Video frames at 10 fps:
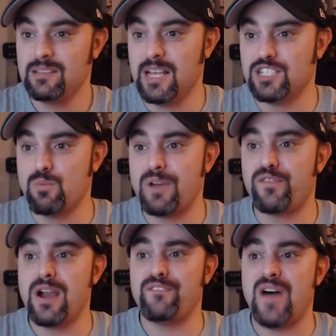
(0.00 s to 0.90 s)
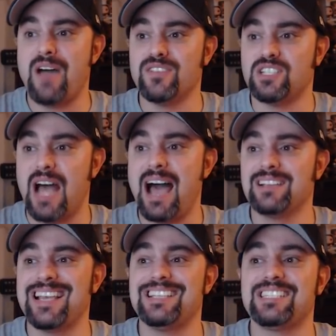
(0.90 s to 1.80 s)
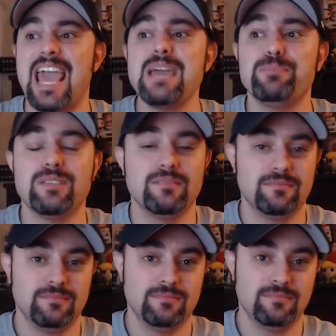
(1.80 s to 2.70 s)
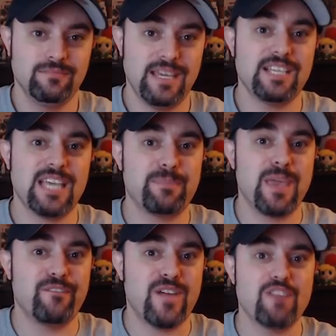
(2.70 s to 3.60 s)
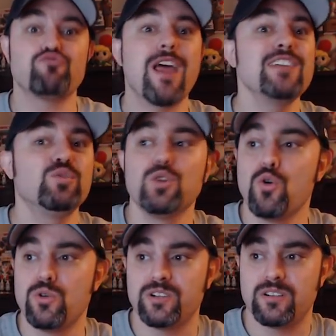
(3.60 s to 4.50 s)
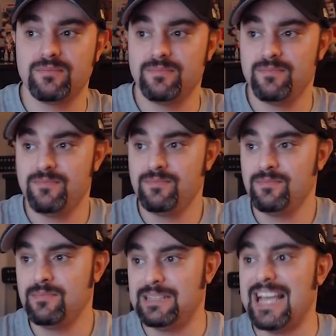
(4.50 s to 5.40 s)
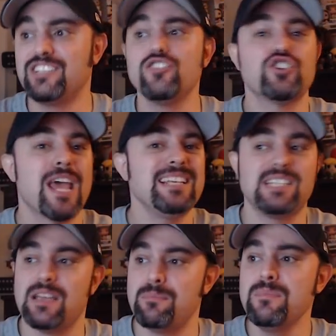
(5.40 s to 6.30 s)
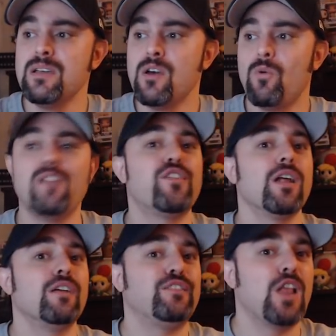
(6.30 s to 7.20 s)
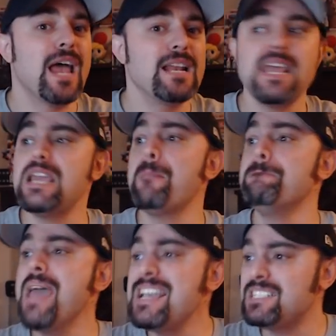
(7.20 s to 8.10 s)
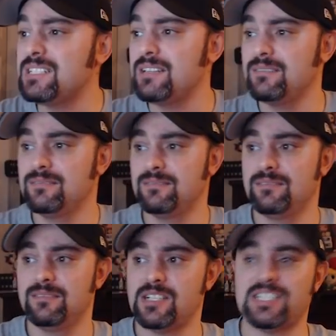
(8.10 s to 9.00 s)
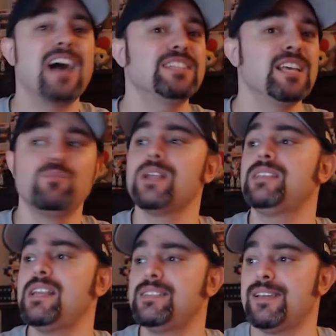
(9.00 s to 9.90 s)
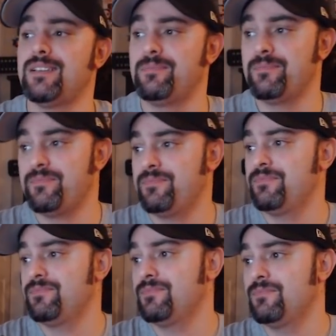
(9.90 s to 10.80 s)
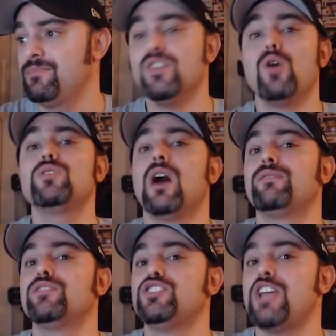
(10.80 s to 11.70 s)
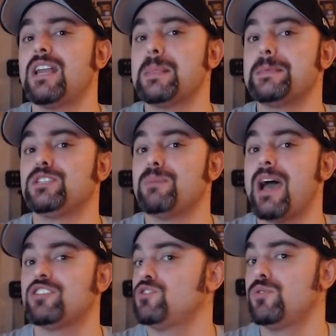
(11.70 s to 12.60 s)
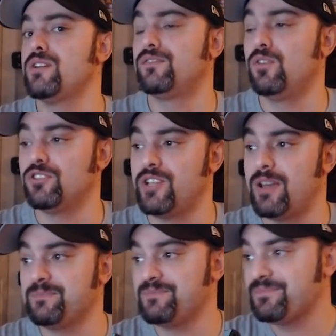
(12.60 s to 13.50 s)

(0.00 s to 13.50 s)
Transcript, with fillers: Lesnar went for an F5 and Styles escaped. He escaped the F5, ran to a corner. Lesnar chased him, went for another flying knee, missed. Styles hit him with a DDT. No covers yet in this match, no near falls yet.